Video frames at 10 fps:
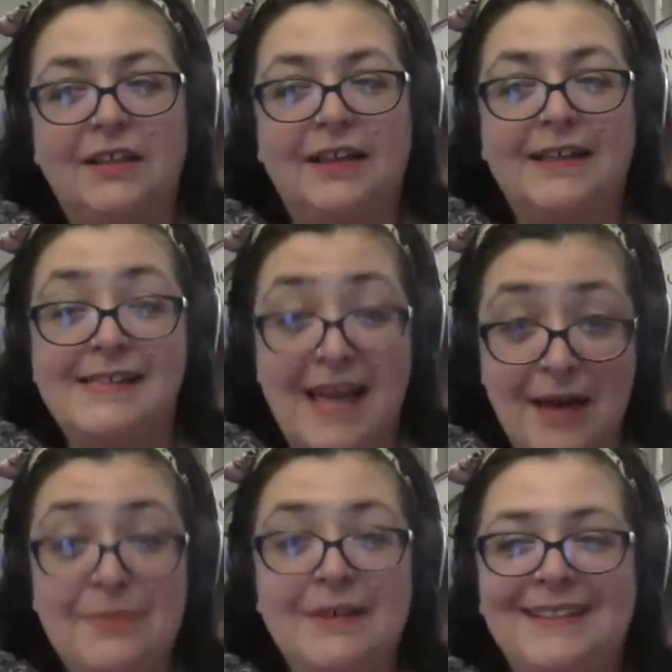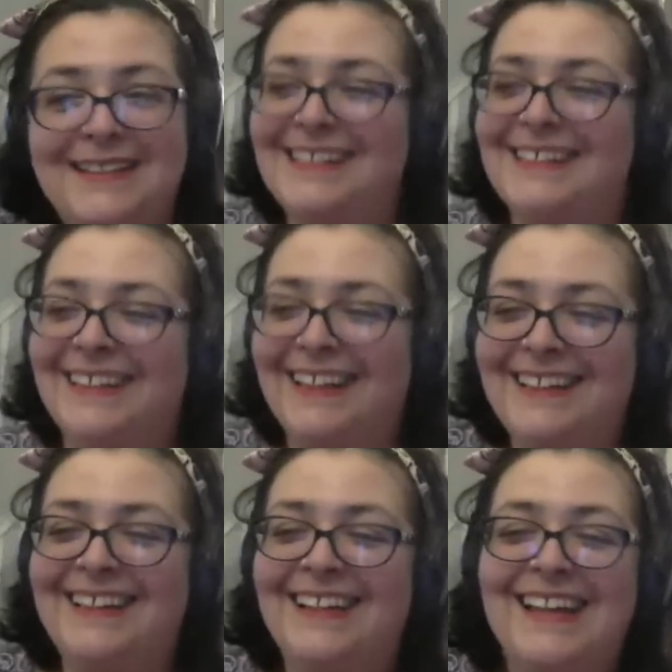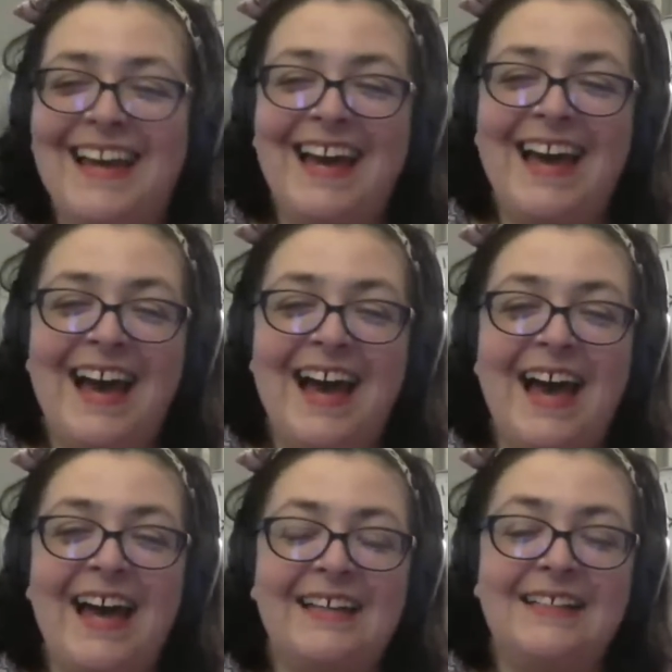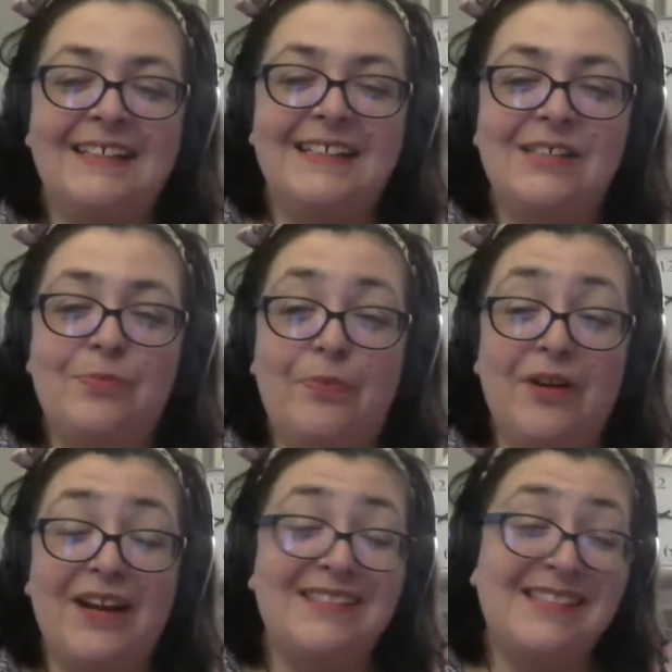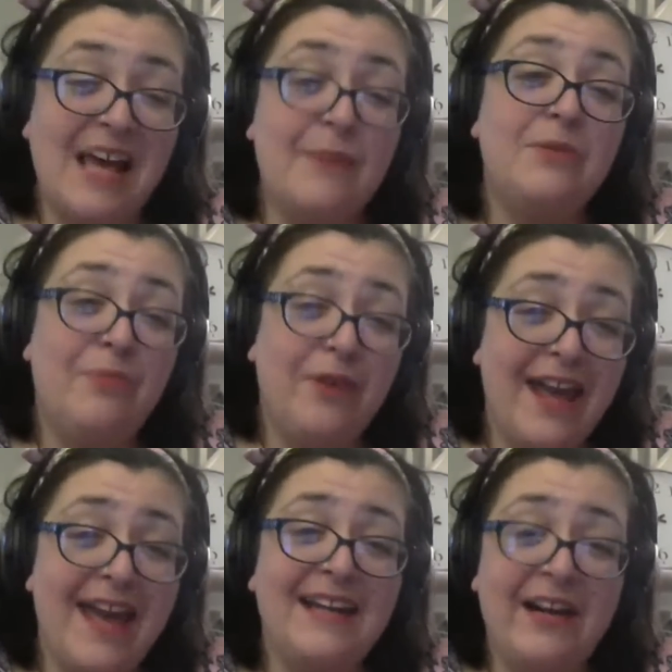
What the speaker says: Sam. And Sam and Brienne.